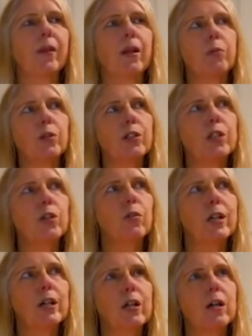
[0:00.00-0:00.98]
But
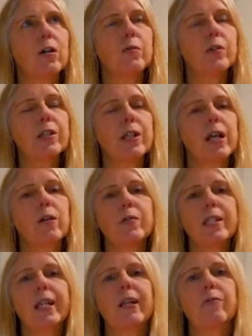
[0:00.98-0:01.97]
I always
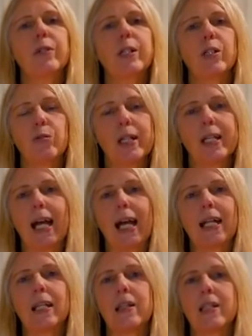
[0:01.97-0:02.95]
think of when Dorina
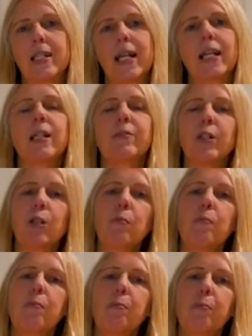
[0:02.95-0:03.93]
Allen said, if you
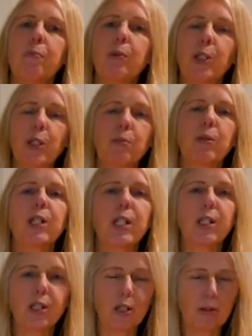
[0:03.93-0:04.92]
don't put your money
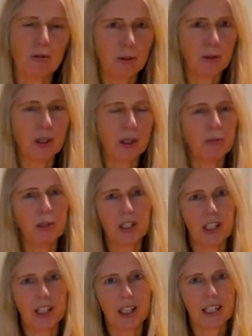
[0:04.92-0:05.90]
into your food, you put it
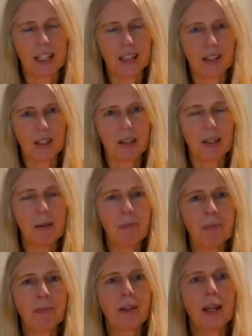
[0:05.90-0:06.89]
into the doctor.
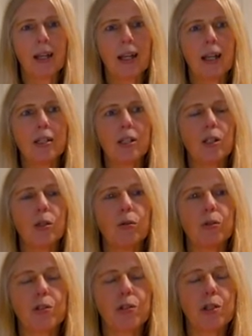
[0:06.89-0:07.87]
And
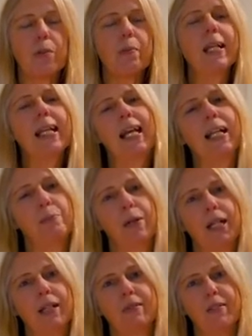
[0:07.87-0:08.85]
there's so many health
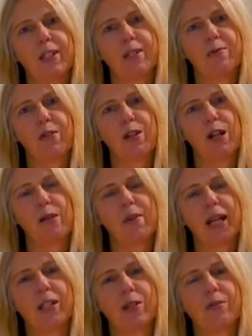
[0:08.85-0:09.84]
benefits from
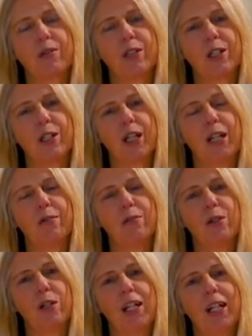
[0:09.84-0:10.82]
extra virgin olive
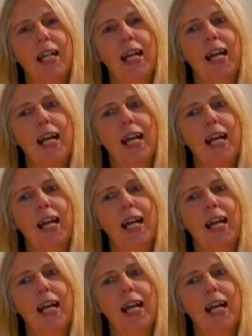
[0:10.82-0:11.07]
oil.